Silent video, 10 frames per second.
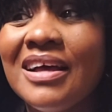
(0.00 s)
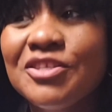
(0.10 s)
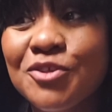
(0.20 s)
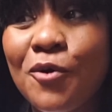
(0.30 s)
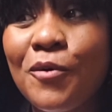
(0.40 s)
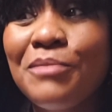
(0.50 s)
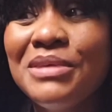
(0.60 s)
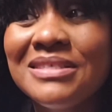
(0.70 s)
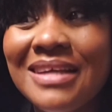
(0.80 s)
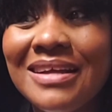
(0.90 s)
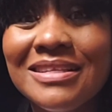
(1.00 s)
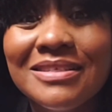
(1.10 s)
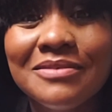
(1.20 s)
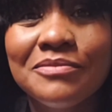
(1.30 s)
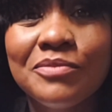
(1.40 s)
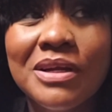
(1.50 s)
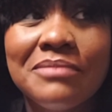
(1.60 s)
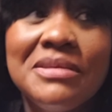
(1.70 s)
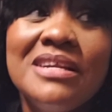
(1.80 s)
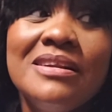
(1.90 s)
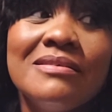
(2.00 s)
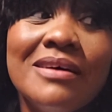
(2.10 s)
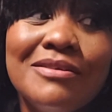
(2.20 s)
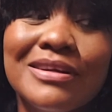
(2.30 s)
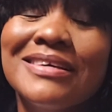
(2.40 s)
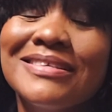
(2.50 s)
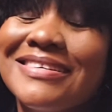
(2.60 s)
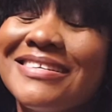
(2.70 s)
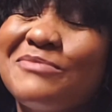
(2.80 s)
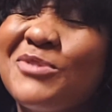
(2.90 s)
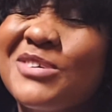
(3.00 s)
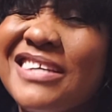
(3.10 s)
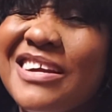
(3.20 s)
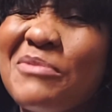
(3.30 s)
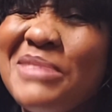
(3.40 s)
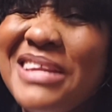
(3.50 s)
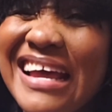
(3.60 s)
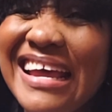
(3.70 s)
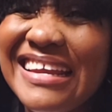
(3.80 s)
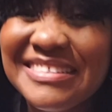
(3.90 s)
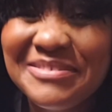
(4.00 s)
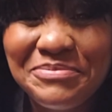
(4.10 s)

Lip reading: And so when we start, well, me did already start smoking cigarettes, but me not hide.